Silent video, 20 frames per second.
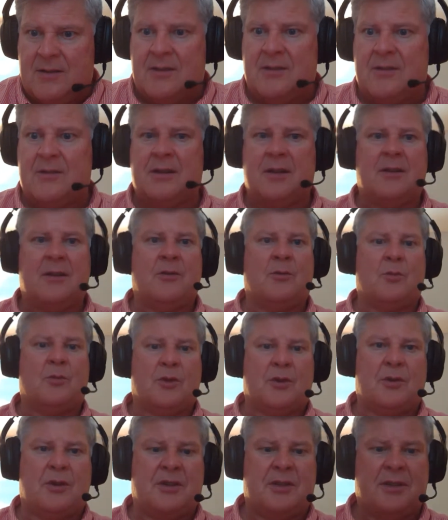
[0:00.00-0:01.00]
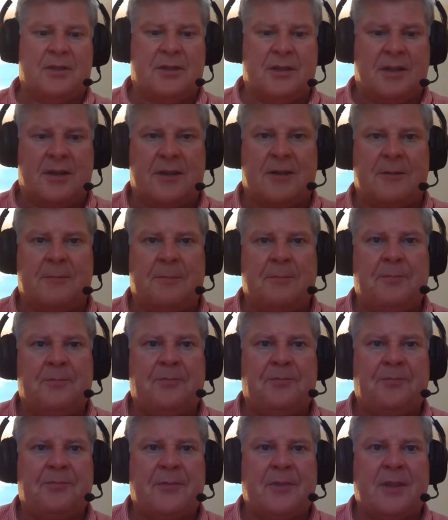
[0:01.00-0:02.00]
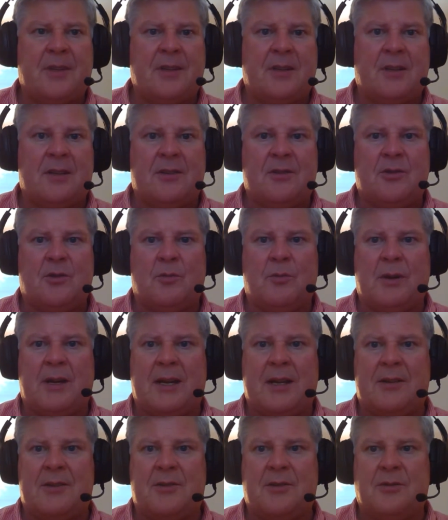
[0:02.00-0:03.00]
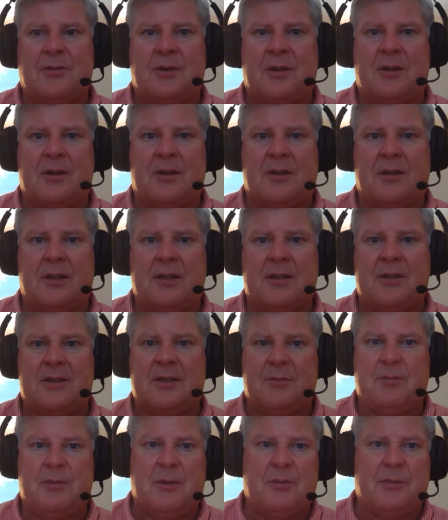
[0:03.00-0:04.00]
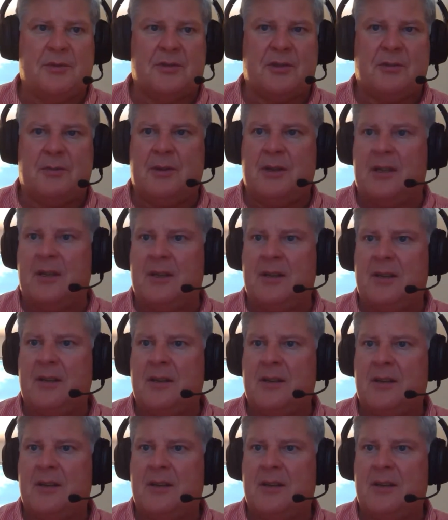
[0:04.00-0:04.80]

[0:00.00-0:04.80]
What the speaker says: All right, no more questions there. So let's go back to our list that people submitted.